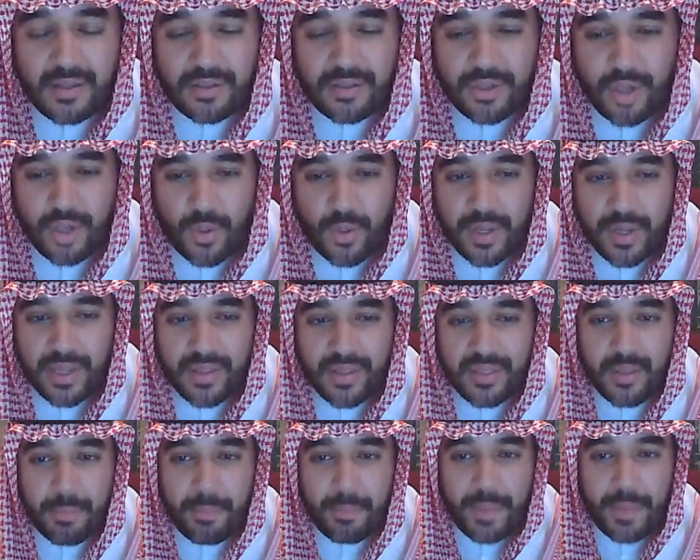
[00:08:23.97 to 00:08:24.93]

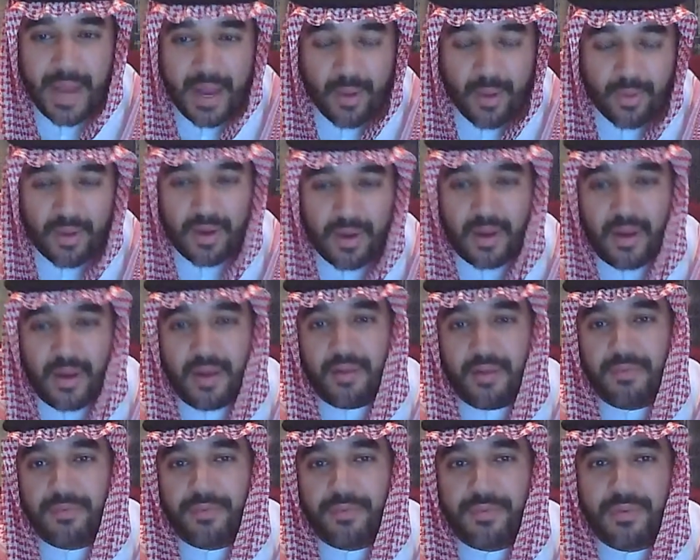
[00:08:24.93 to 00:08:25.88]
showing the power
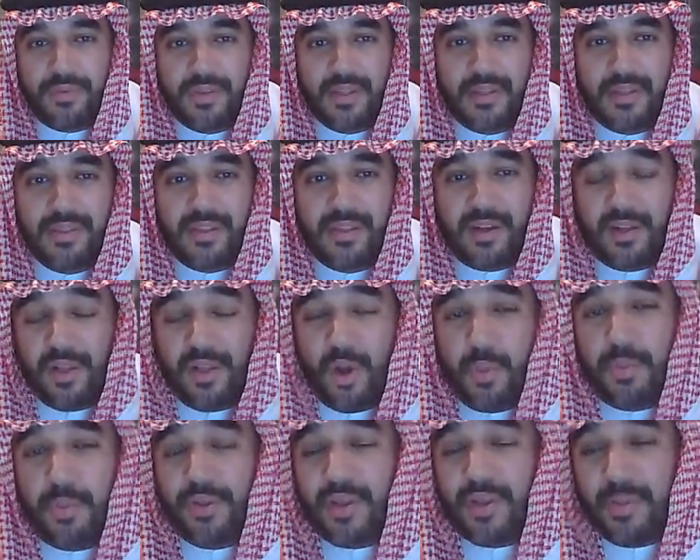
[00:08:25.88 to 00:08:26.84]
of the global